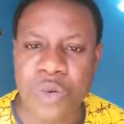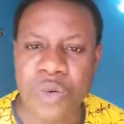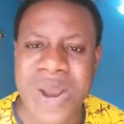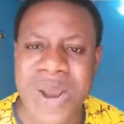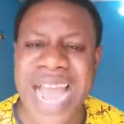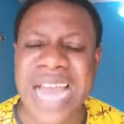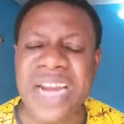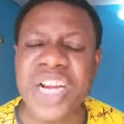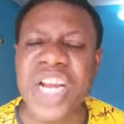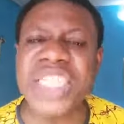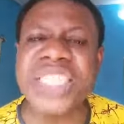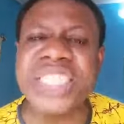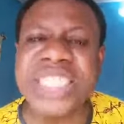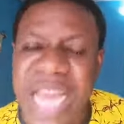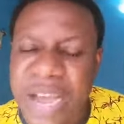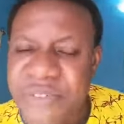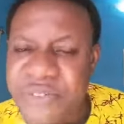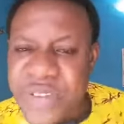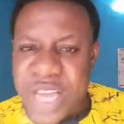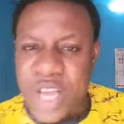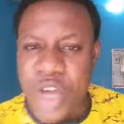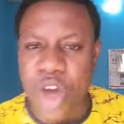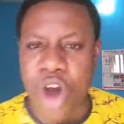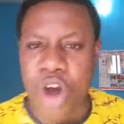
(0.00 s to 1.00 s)
We are not
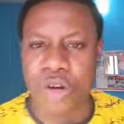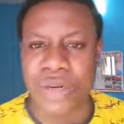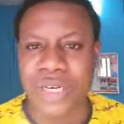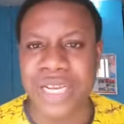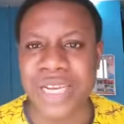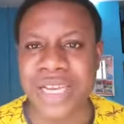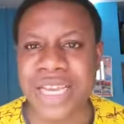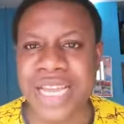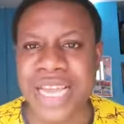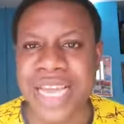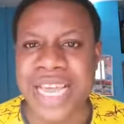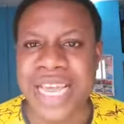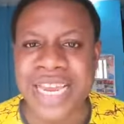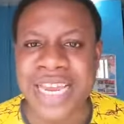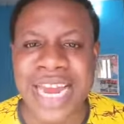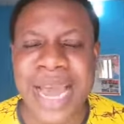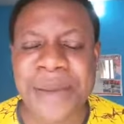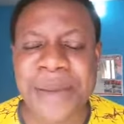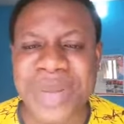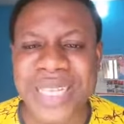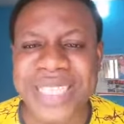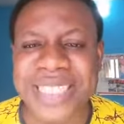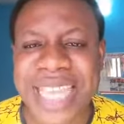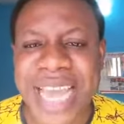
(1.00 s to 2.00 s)
serving God.
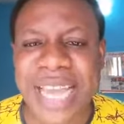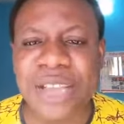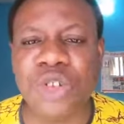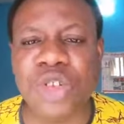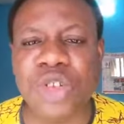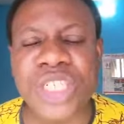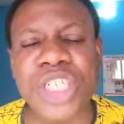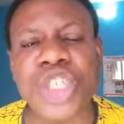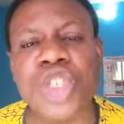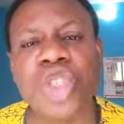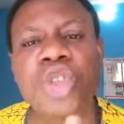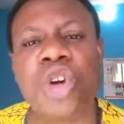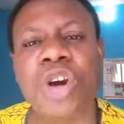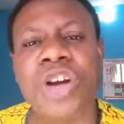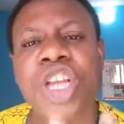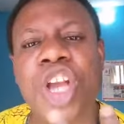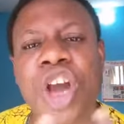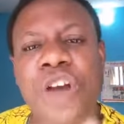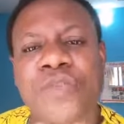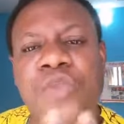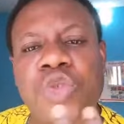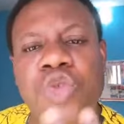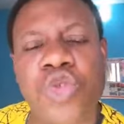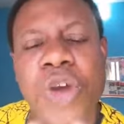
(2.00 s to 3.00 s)
Let me tell you the
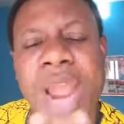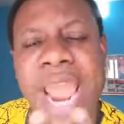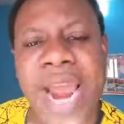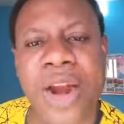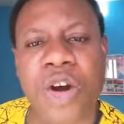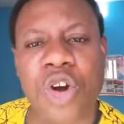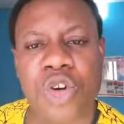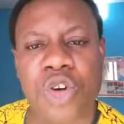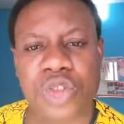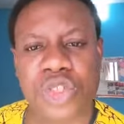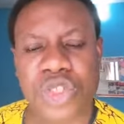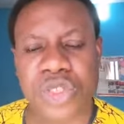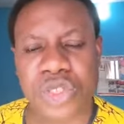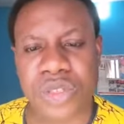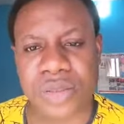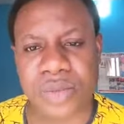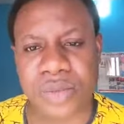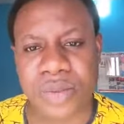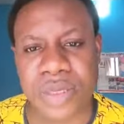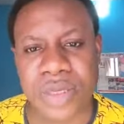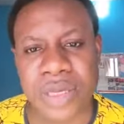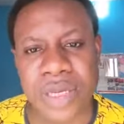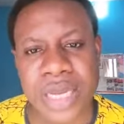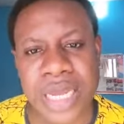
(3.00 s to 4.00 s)
story of two Herods.
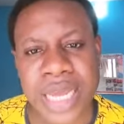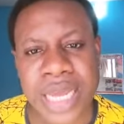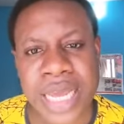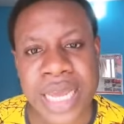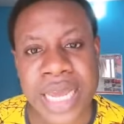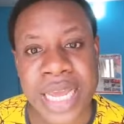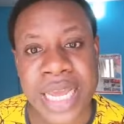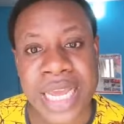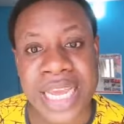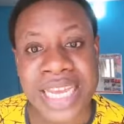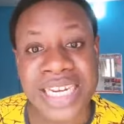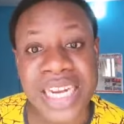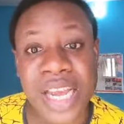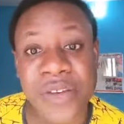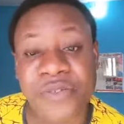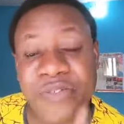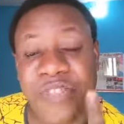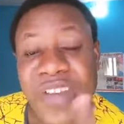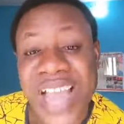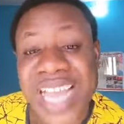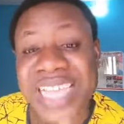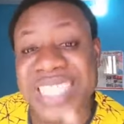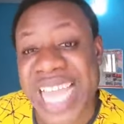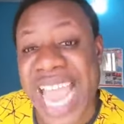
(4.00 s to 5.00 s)
The
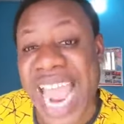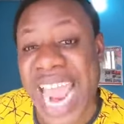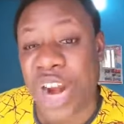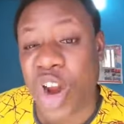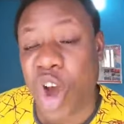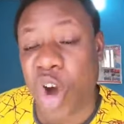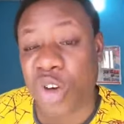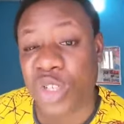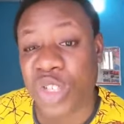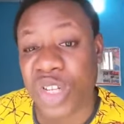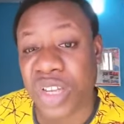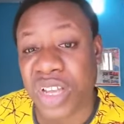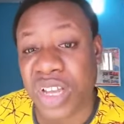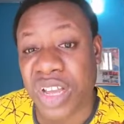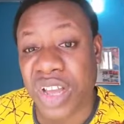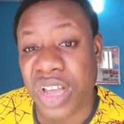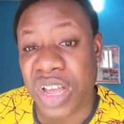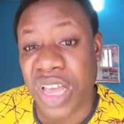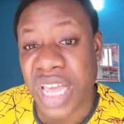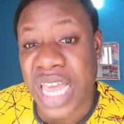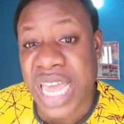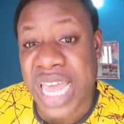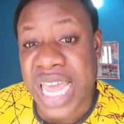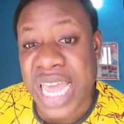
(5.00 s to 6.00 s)
first Herod,
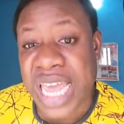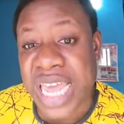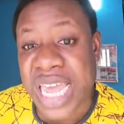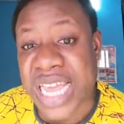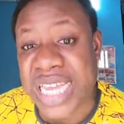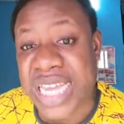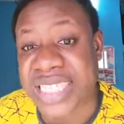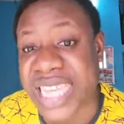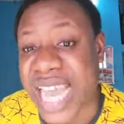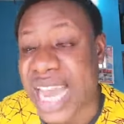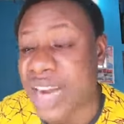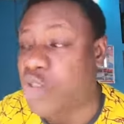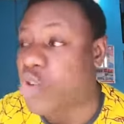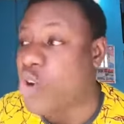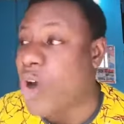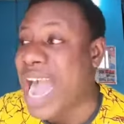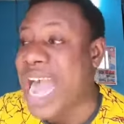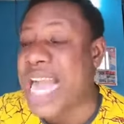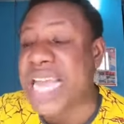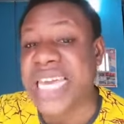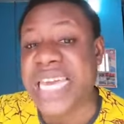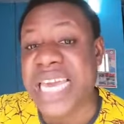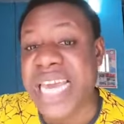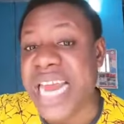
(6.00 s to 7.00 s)
he said, go
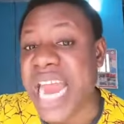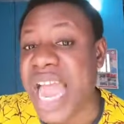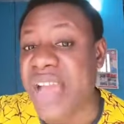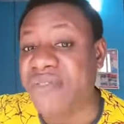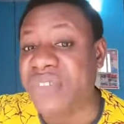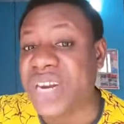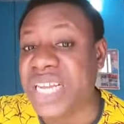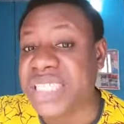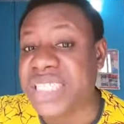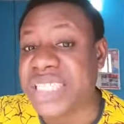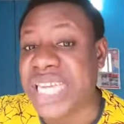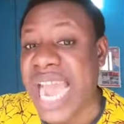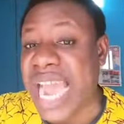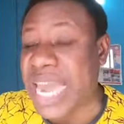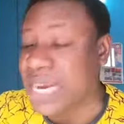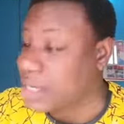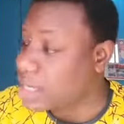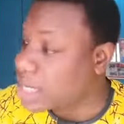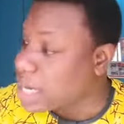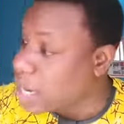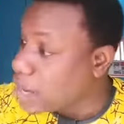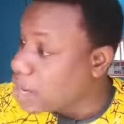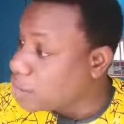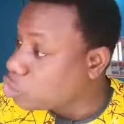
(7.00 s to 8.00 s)
and kill every
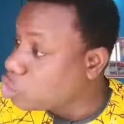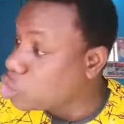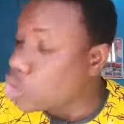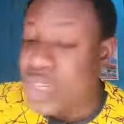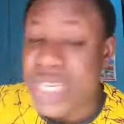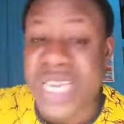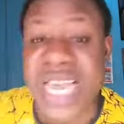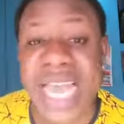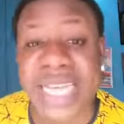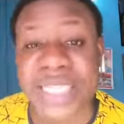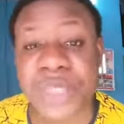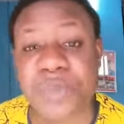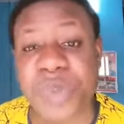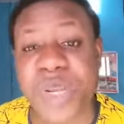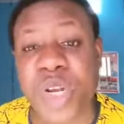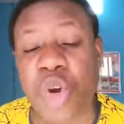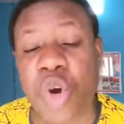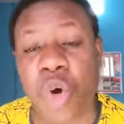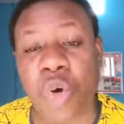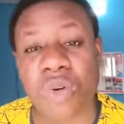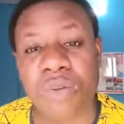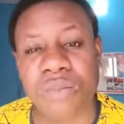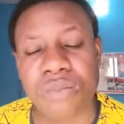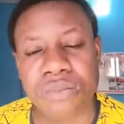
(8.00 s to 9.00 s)
child 2 years
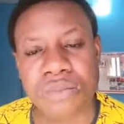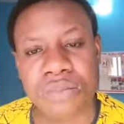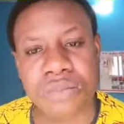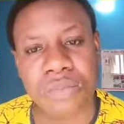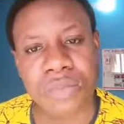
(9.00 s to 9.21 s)
below.